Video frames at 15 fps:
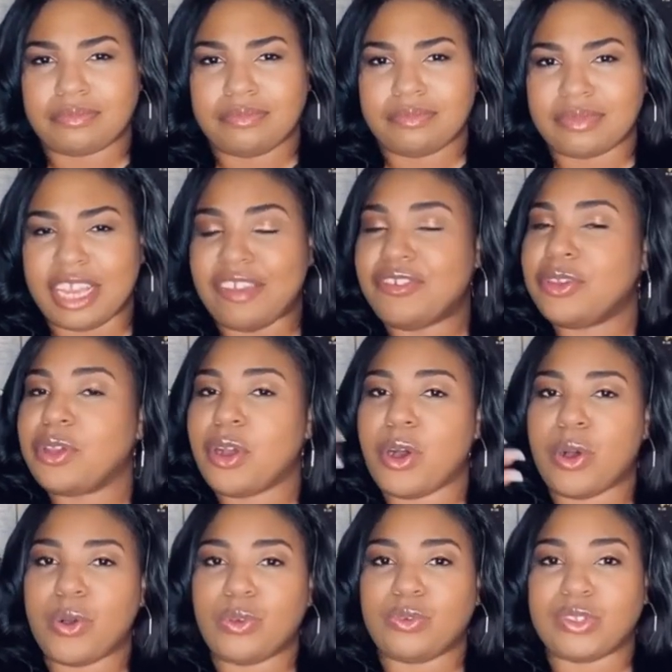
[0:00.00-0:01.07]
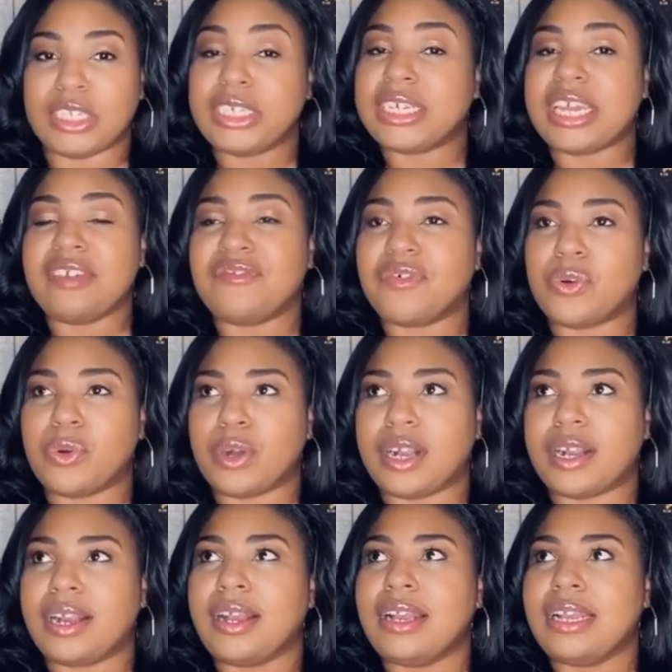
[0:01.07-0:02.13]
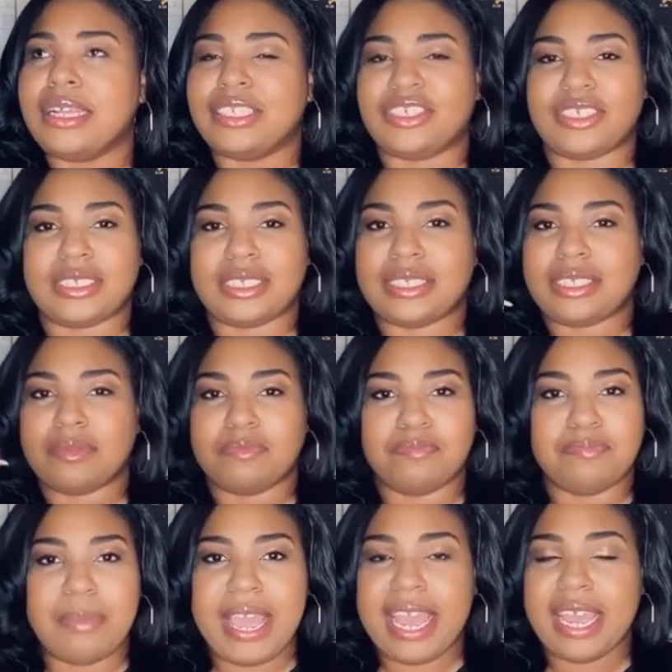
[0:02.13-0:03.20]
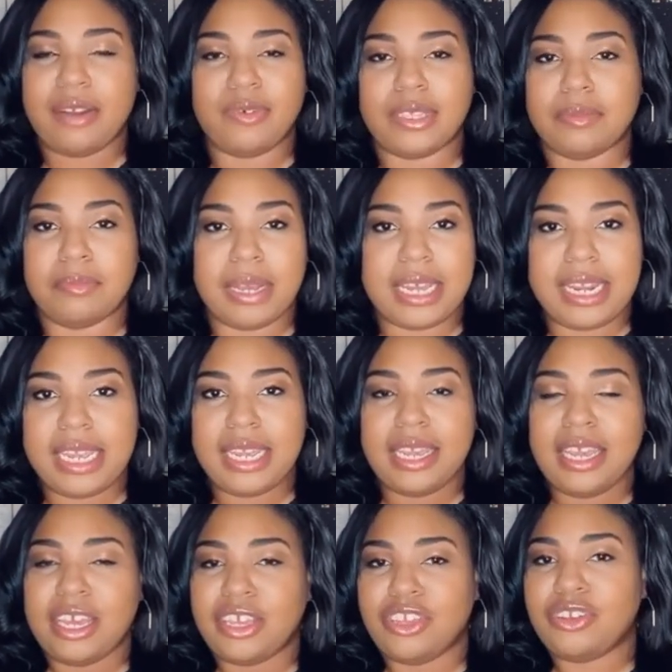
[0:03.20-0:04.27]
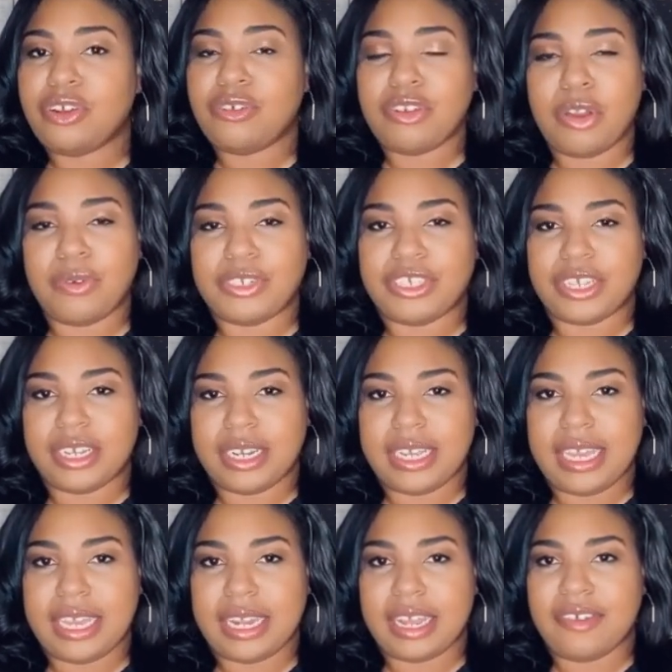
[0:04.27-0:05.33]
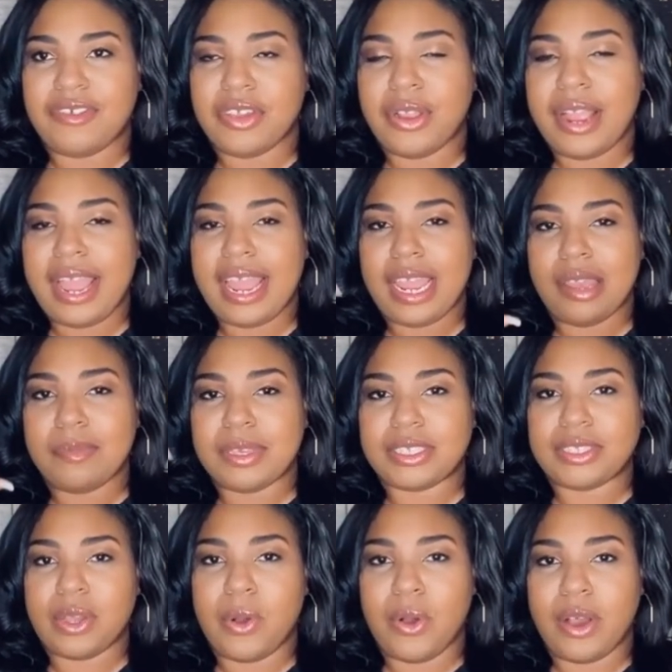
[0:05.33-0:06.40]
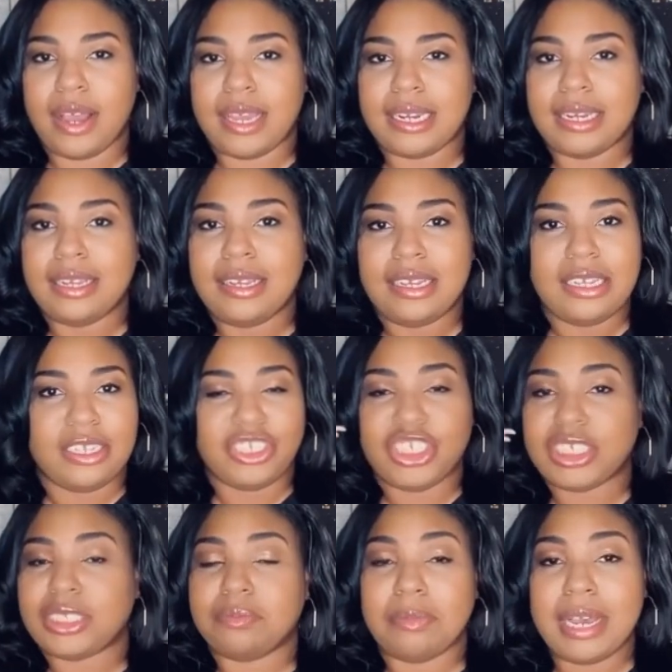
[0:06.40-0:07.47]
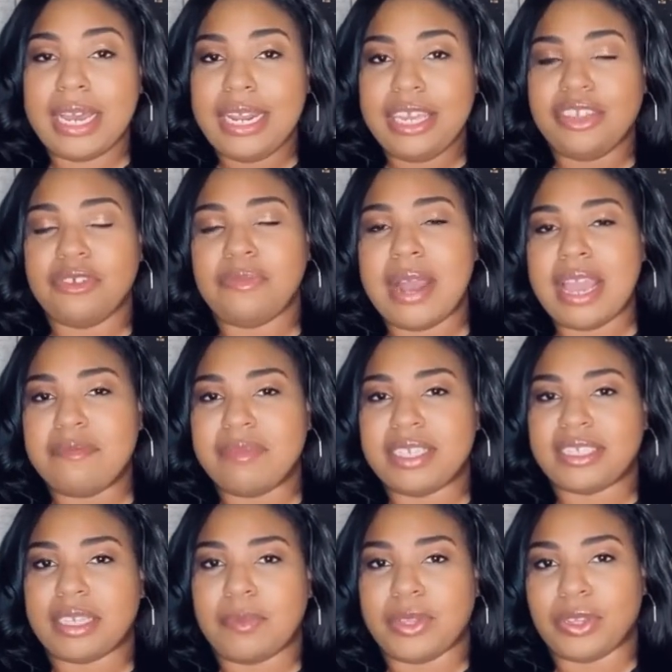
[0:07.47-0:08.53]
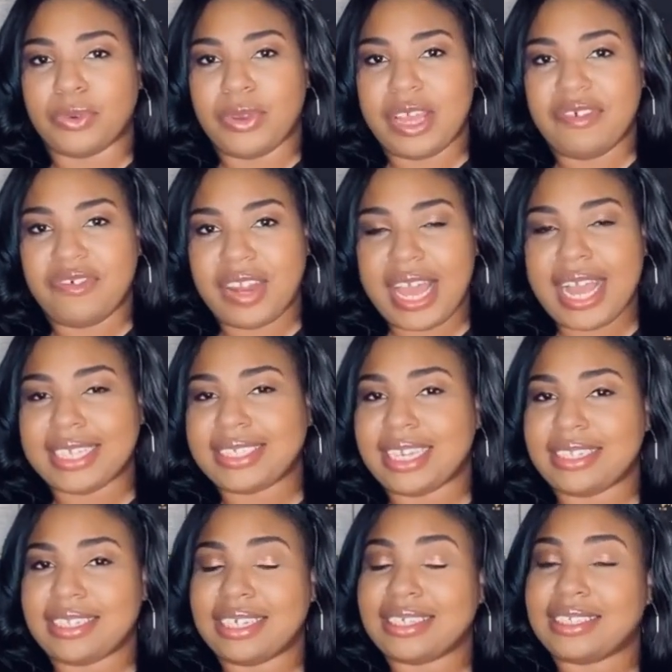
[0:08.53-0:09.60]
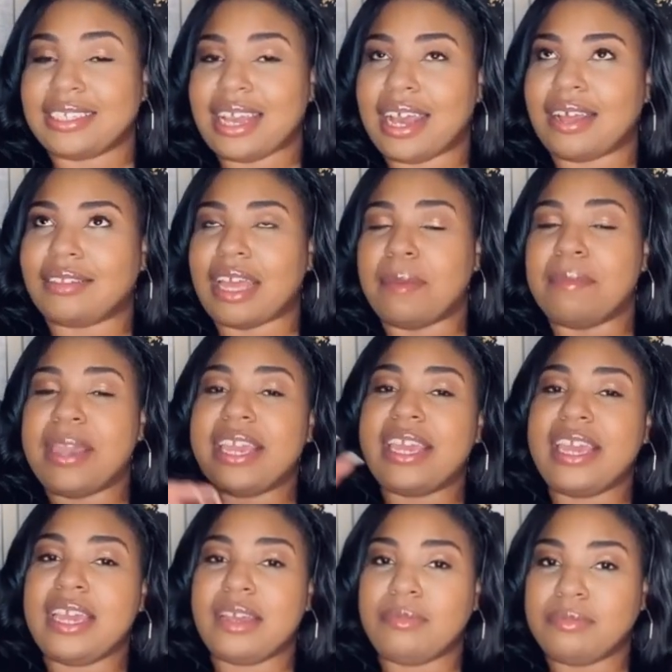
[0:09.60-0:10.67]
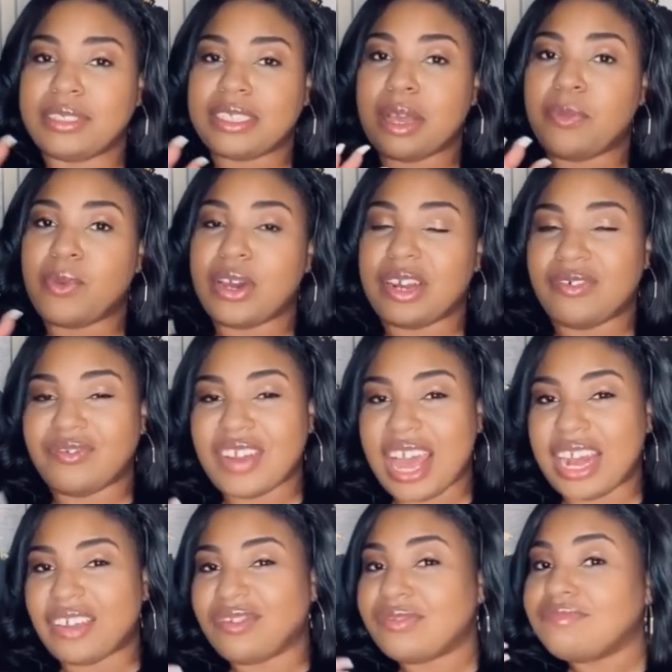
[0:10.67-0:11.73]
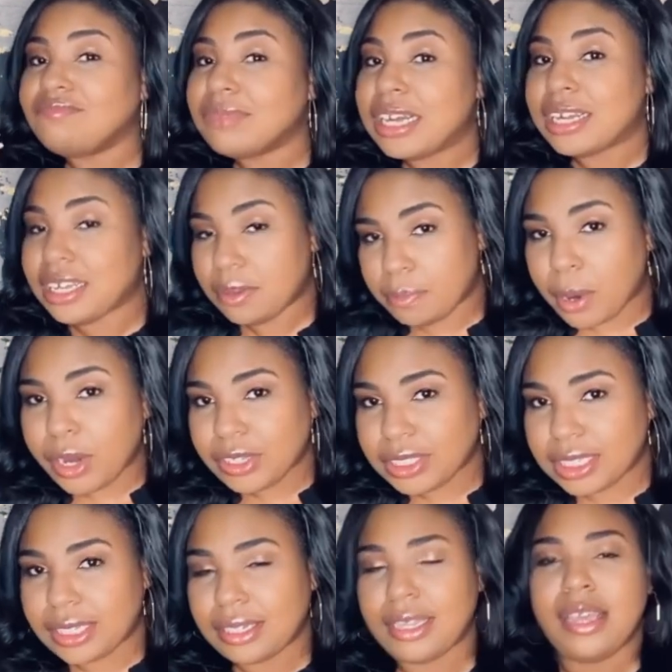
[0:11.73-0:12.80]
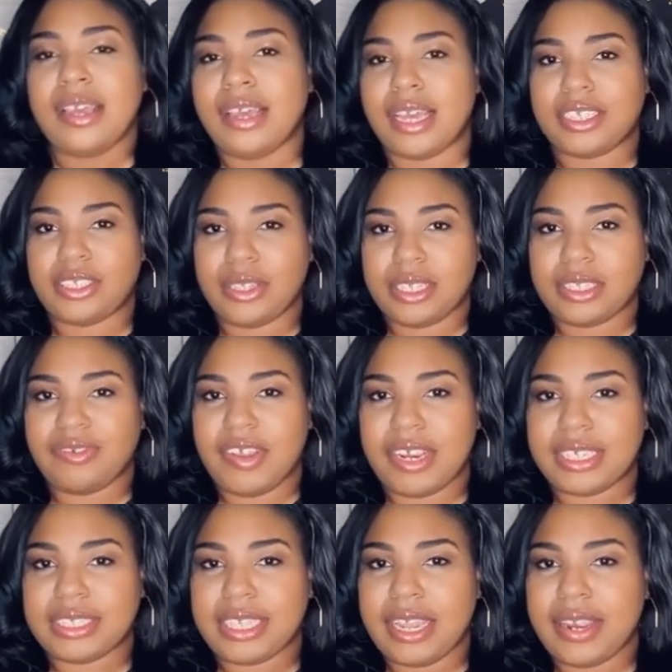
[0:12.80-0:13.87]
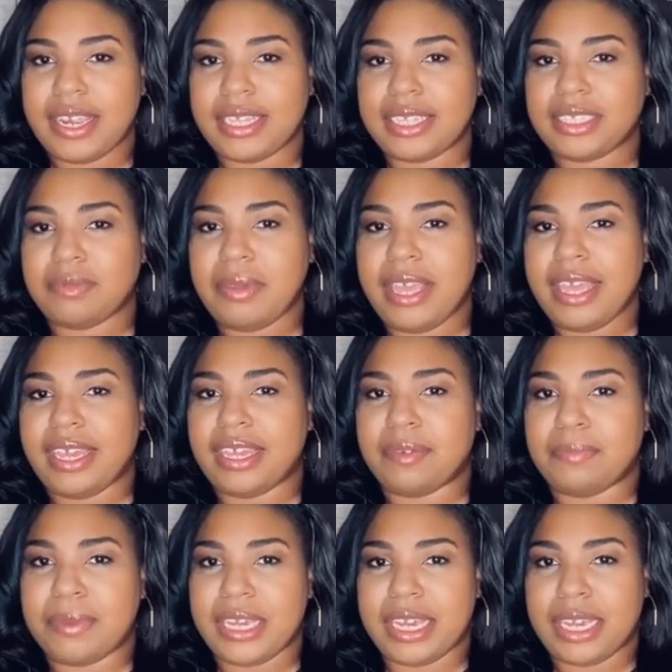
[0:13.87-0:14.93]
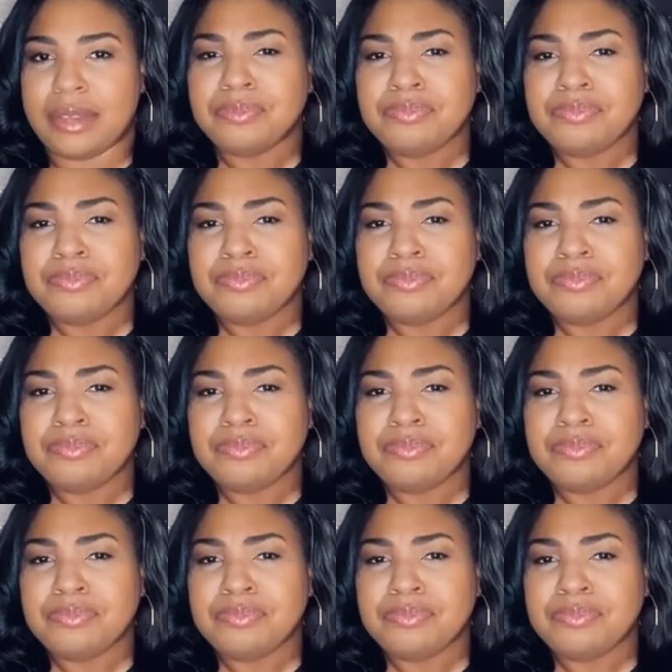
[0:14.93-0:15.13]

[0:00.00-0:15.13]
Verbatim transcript: if you go looking for just this man with money, you don't know what you're going to get. If your aim is on just money, you might miss some of the red flags that does not that make him somewhat of not a, a good person. And so that's very scary. This man could be